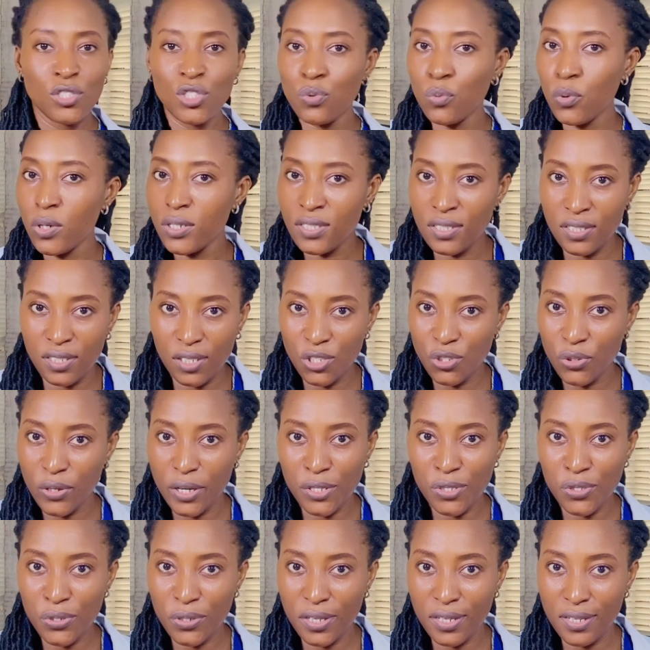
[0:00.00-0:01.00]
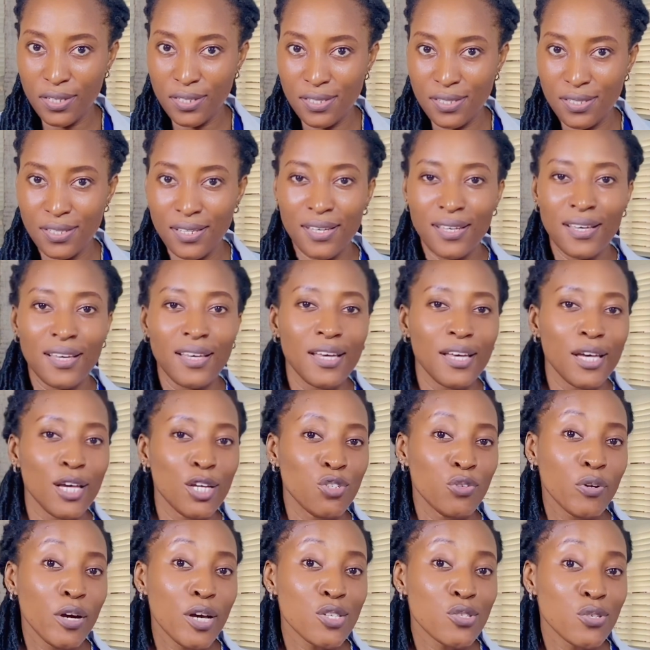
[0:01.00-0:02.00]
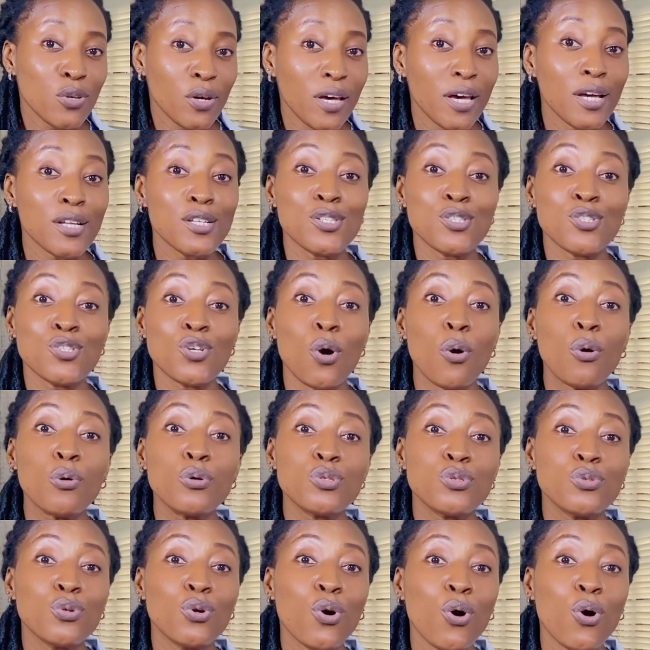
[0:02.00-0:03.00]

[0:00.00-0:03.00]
what is a dry socket? A dry socket is also